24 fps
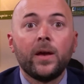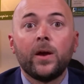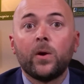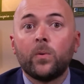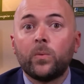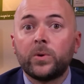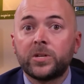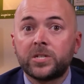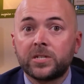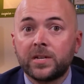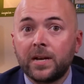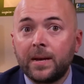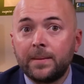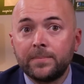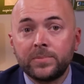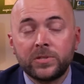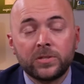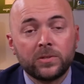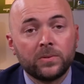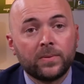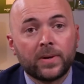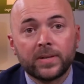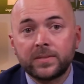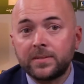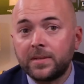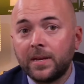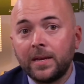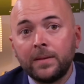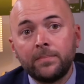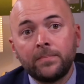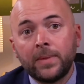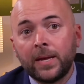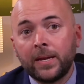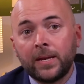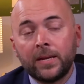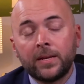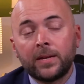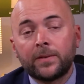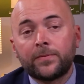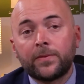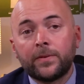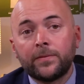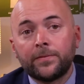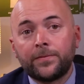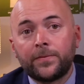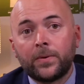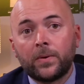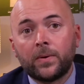which comes to us in many
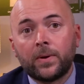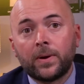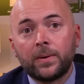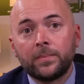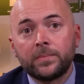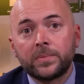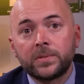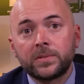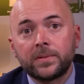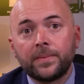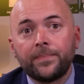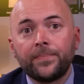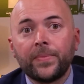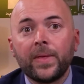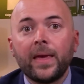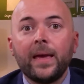different forms.